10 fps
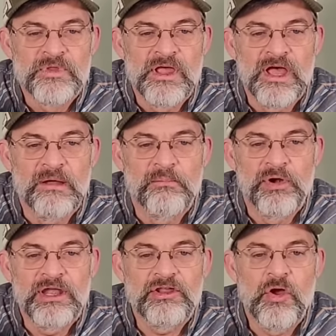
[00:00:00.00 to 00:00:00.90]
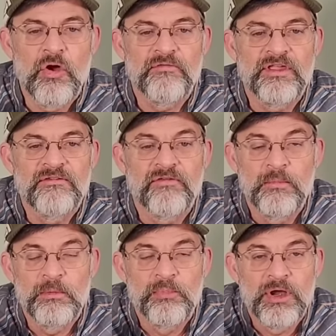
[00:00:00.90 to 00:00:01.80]
Uh, Brent Garvey
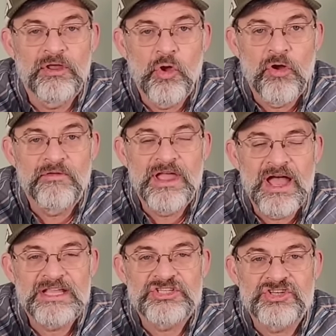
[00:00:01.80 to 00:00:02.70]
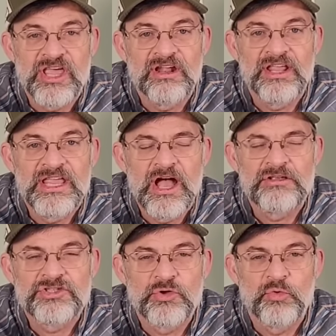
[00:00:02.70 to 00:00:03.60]
from the Brent Garvey Hikes channel, he
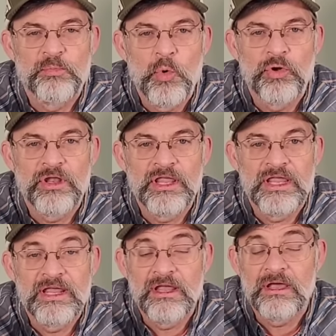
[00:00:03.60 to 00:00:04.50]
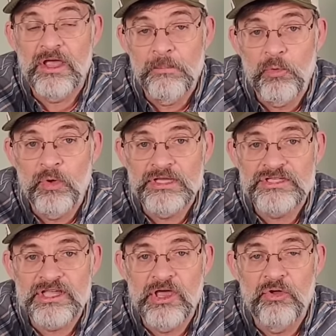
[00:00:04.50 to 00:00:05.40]
also reported in a couple
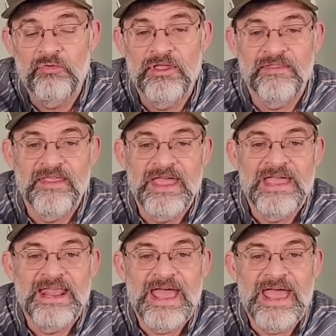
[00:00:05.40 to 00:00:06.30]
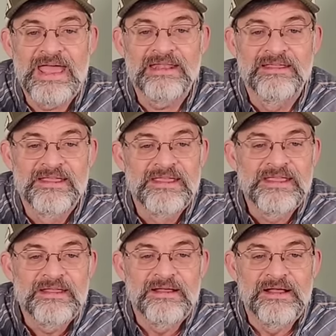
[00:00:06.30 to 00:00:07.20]
weeks ago that they had had
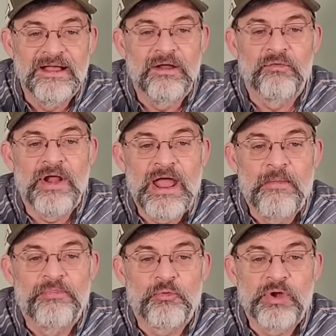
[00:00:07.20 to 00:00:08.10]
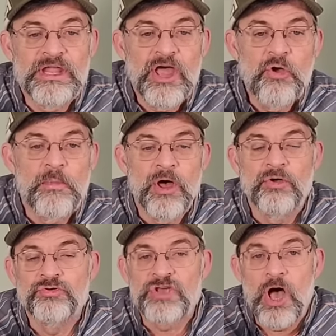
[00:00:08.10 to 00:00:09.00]
uh, around three
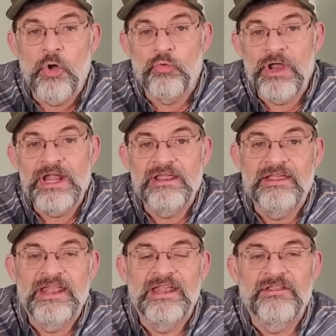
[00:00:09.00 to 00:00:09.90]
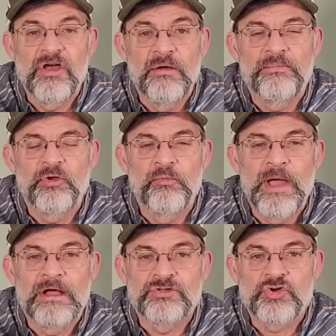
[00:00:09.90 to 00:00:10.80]
nobos already that had come through
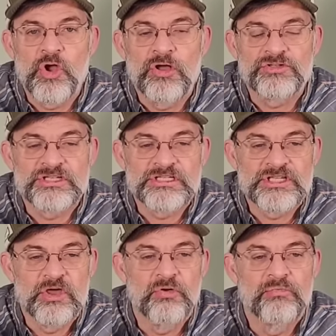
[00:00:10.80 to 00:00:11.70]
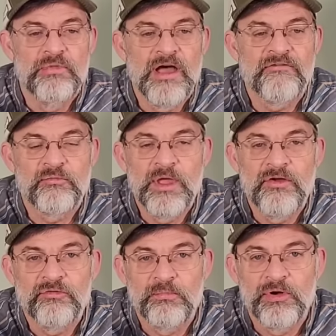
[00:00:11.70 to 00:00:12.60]
Mountains Crossing. So, not
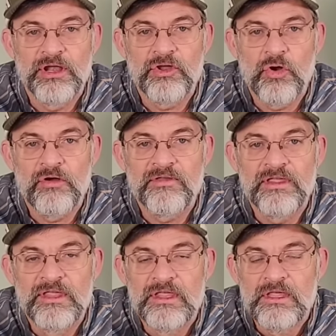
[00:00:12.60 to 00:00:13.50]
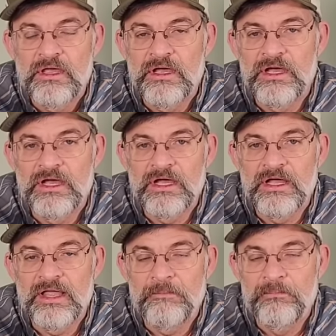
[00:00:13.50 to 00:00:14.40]
familiar with Brent Garvey,
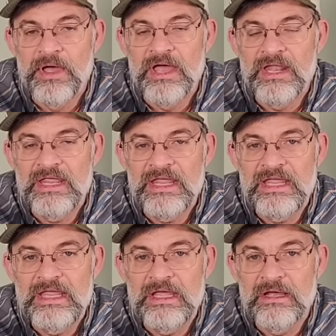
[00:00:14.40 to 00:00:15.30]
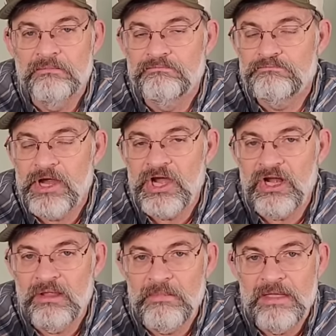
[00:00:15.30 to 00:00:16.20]
uh, but he um,
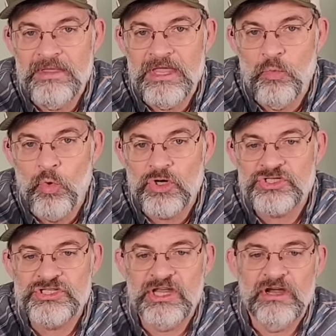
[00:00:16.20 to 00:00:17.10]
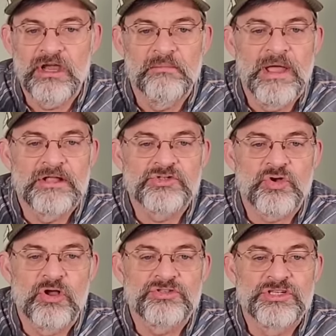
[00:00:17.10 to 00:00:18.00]
apparently maybe he works there at Mountains
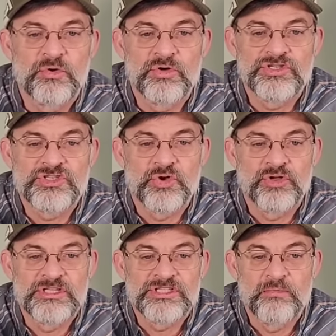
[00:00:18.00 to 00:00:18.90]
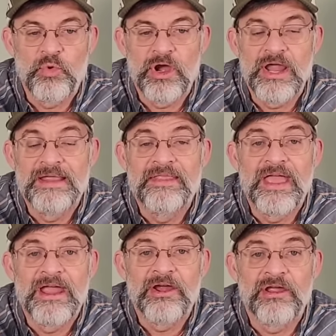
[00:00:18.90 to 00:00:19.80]
Crossing or certainly somewhere in
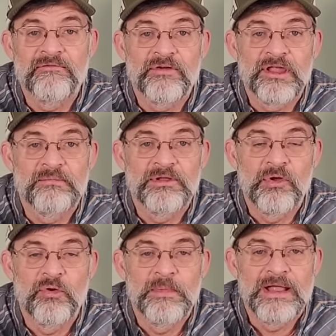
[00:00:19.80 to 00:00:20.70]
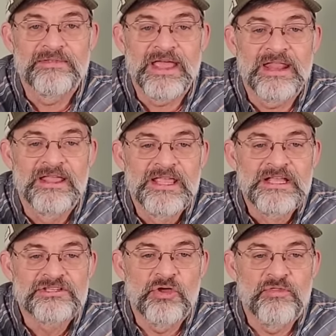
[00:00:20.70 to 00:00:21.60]
the area for him to know about that.
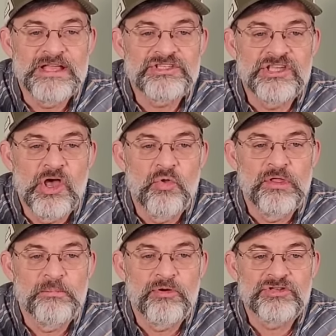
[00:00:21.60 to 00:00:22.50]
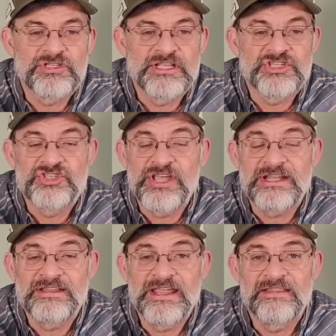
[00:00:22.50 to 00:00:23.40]
So that's the only person that's
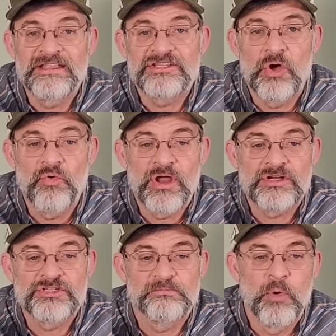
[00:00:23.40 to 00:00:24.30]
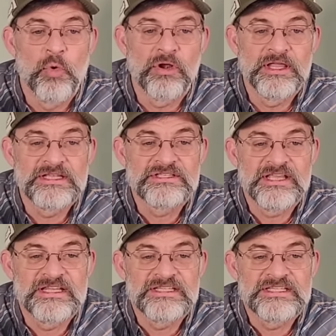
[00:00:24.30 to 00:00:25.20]
checked in that's on our support list
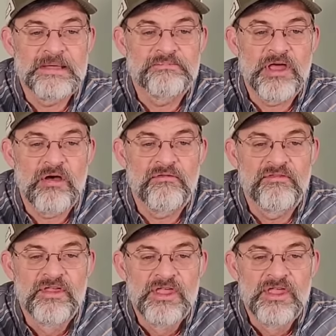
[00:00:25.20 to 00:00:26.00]
that has stepped off.